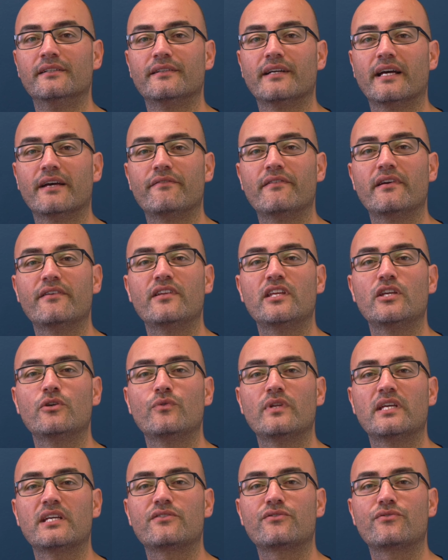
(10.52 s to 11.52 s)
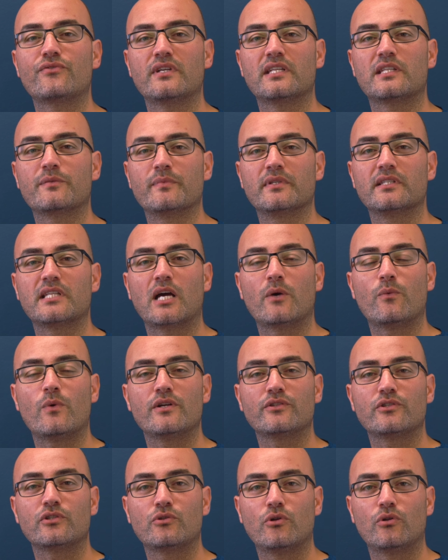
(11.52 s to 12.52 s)
A very unique treatment I
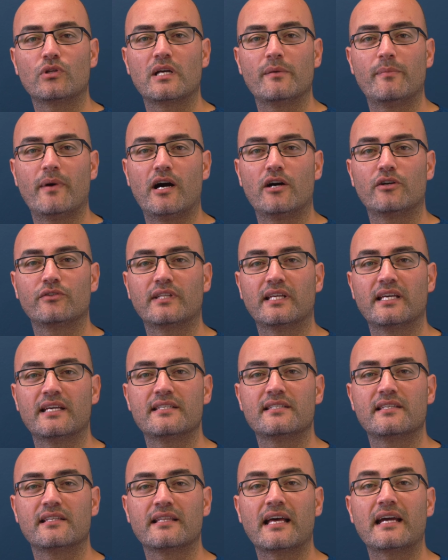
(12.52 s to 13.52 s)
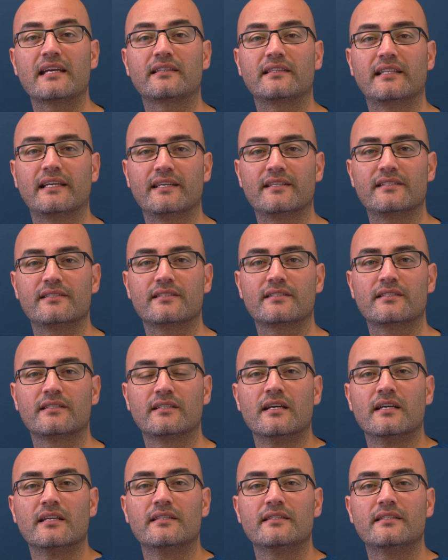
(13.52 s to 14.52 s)
want to talk about is night lays.
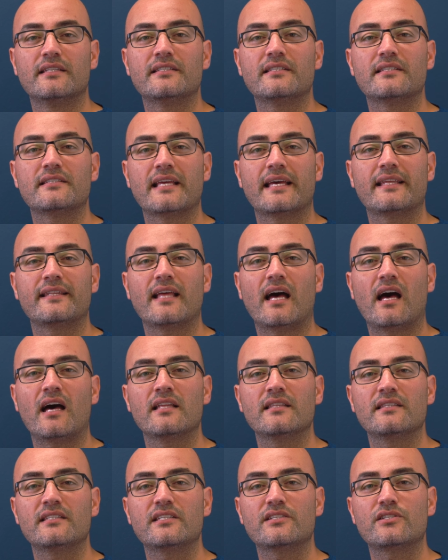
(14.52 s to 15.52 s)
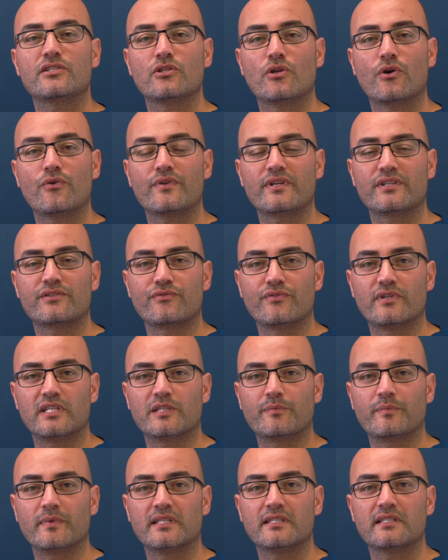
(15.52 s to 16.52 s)
This is an anti-snoring
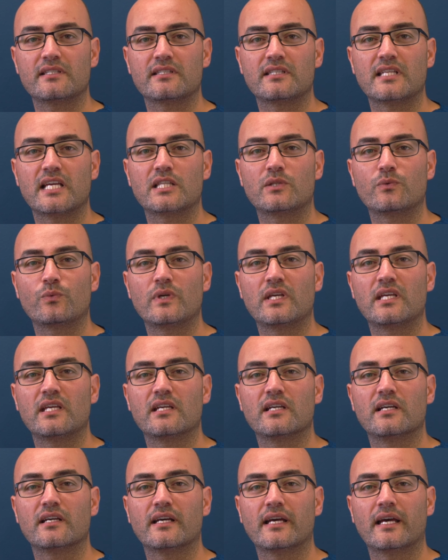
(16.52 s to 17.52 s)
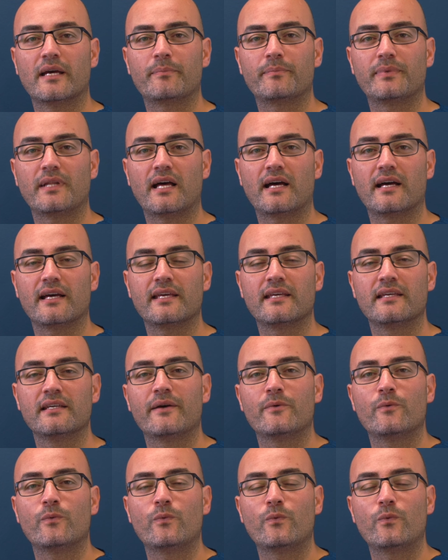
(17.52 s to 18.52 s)
treatment that we apply
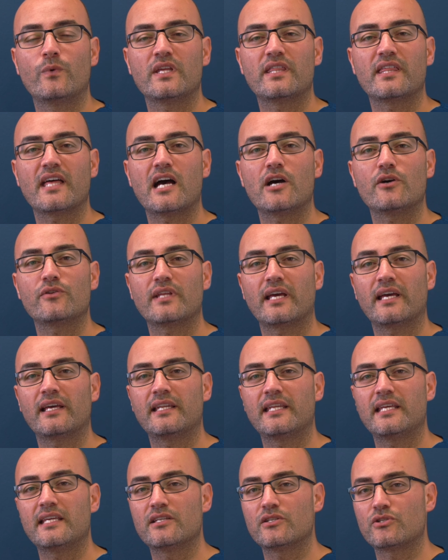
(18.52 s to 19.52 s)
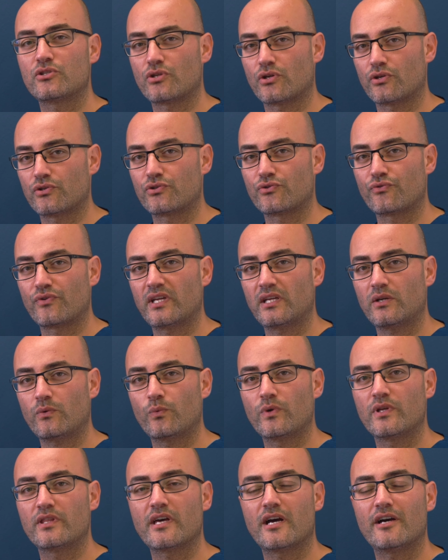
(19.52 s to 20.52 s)
without any surgery,
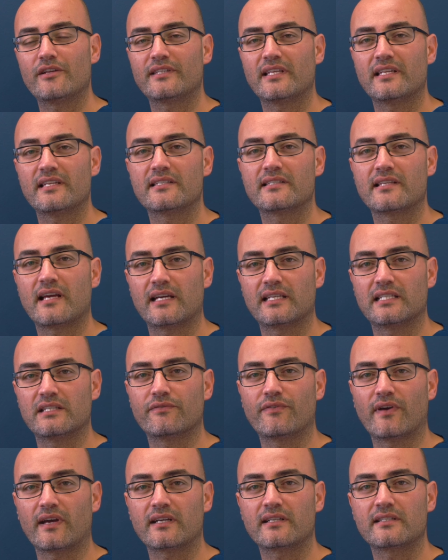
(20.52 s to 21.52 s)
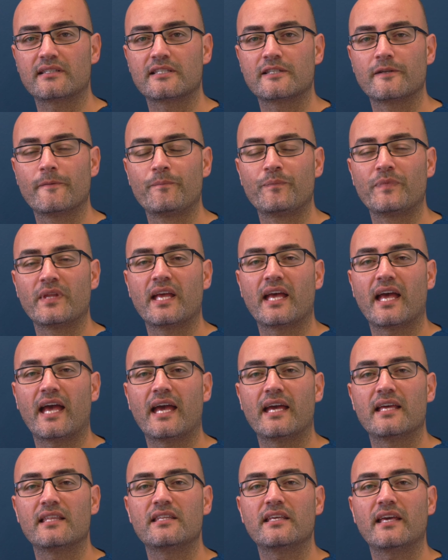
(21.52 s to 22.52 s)
without any side effects,
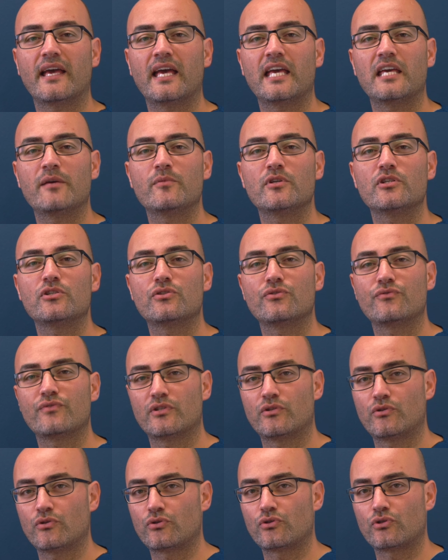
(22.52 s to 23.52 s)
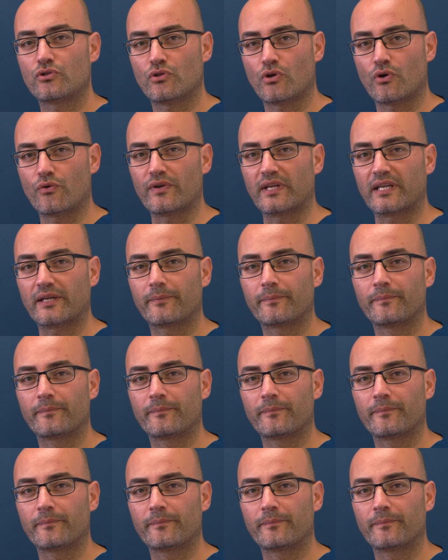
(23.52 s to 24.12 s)
and the aim is to reduce snoring.